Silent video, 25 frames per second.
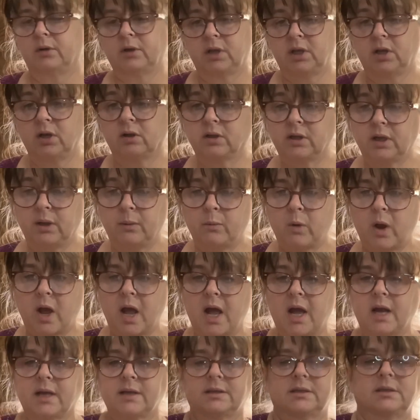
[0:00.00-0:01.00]
gilded
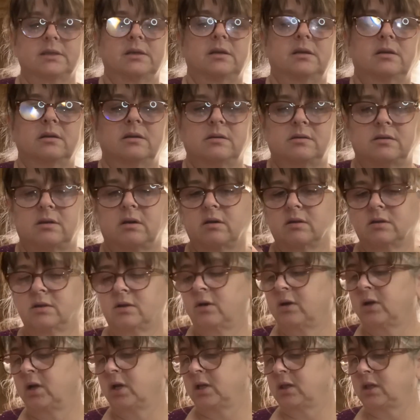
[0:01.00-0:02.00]
wax is
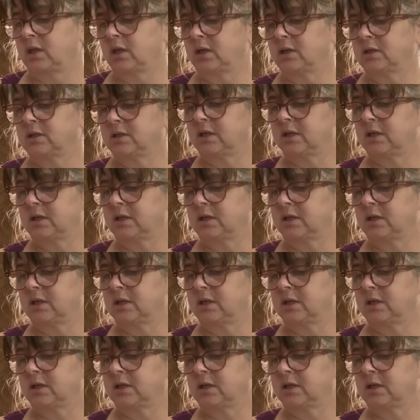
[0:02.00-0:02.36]
also a good thing to